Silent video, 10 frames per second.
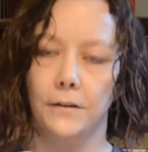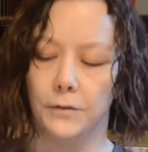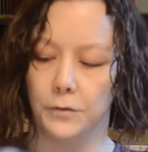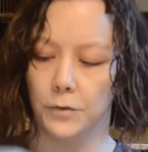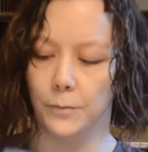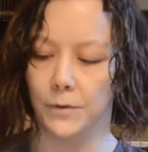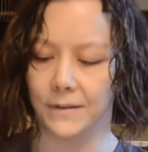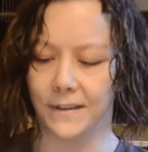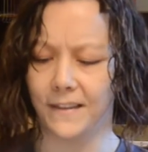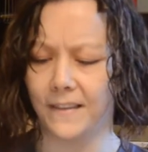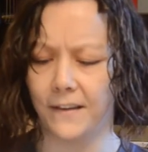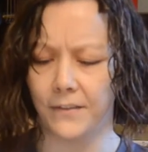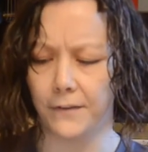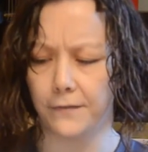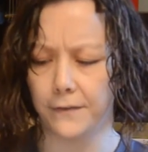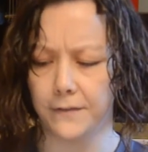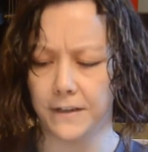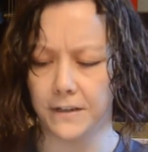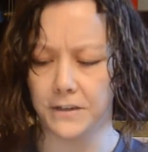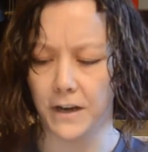short books. I think they have like
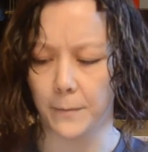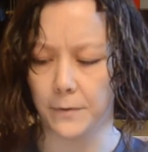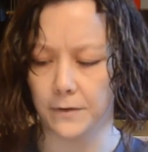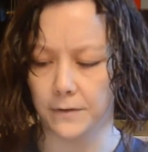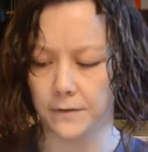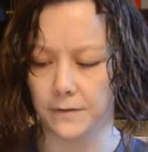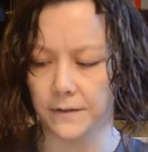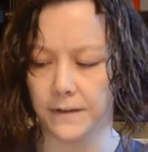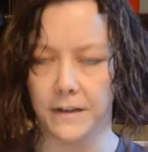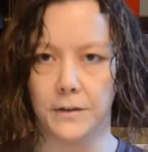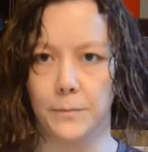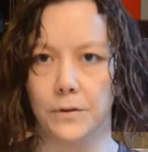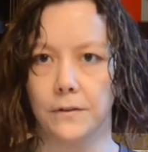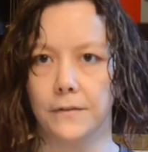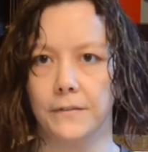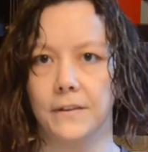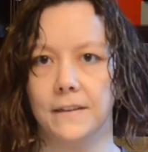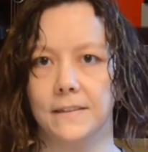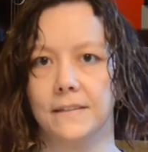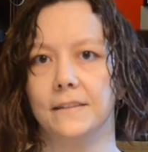15 chapters in each book, 15 to
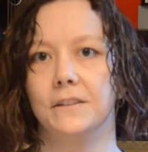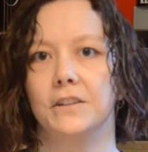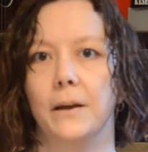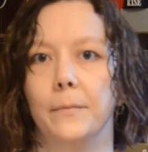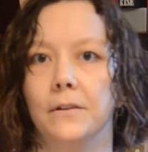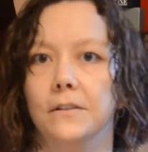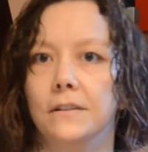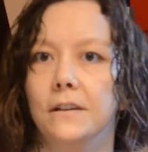16 chapters.